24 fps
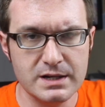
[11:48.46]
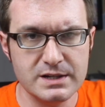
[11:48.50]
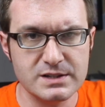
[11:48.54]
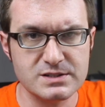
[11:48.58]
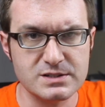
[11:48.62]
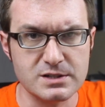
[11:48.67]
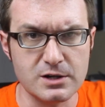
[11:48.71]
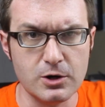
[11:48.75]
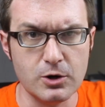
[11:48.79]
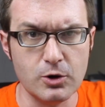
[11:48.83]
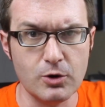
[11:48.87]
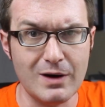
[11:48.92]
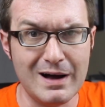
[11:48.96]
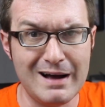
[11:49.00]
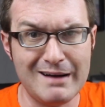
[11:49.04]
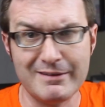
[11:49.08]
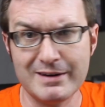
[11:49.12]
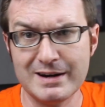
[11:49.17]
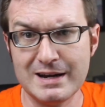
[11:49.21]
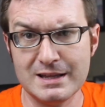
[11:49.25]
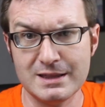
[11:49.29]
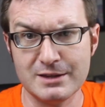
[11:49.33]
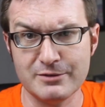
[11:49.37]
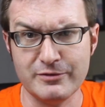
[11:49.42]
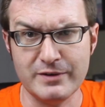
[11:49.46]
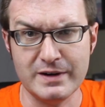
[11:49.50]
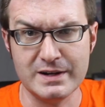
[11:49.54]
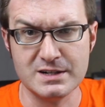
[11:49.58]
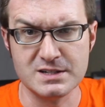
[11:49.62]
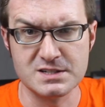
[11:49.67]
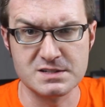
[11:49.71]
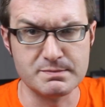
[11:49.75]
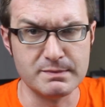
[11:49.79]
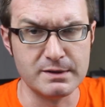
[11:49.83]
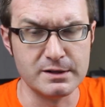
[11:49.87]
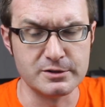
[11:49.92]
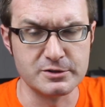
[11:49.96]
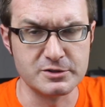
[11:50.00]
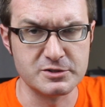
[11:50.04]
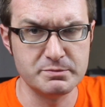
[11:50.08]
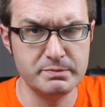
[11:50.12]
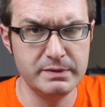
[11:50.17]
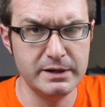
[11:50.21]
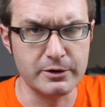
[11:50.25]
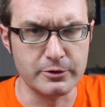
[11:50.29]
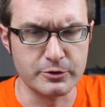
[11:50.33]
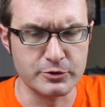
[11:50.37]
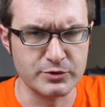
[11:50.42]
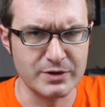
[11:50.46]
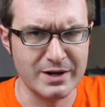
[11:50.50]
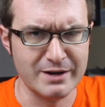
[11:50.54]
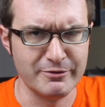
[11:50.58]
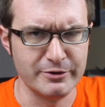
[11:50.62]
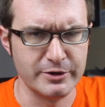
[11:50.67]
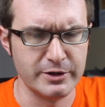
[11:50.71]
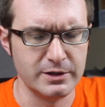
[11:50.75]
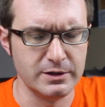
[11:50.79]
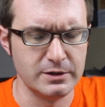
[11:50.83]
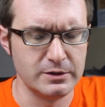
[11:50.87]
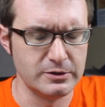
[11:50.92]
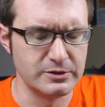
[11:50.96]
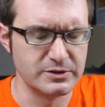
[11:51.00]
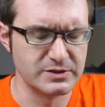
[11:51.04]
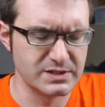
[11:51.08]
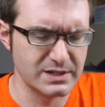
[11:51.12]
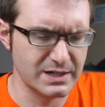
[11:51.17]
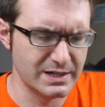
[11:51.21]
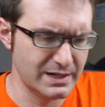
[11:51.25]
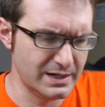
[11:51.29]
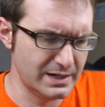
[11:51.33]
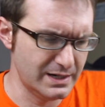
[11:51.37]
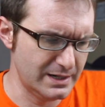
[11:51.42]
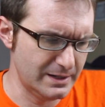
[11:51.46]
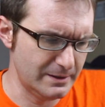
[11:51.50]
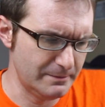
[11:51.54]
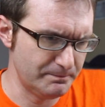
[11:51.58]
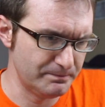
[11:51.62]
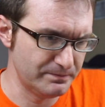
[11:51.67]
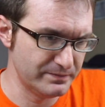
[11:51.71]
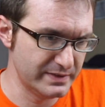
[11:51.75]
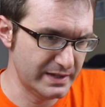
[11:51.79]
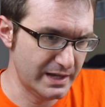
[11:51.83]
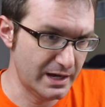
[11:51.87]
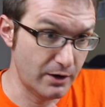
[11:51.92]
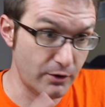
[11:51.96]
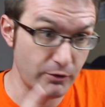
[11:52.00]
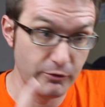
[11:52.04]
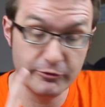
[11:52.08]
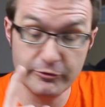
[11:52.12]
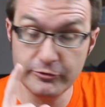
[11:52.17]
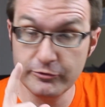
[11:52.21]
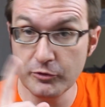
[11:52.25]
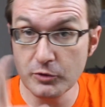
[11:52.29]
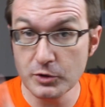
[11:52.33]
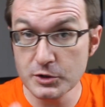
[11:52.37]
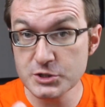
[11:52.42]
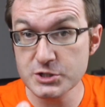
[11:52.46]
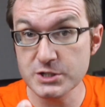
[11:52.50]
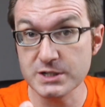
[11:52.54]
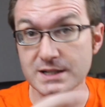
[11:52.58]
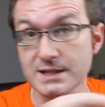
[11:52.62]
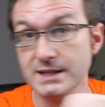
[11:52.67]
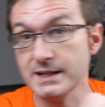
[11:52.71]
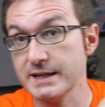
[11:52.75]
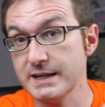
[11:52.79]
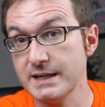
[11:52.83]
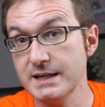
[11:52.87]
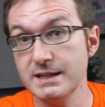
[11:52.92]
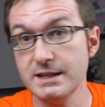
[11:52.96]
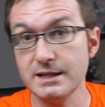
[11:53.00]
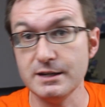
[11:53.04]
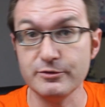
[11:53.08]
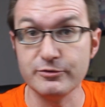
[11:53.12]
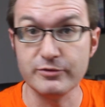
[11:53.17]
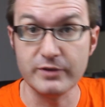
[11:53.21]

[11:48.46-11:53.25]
so I'm gonna have to find a smaller speaker driver to use. Um, now, fortunately, the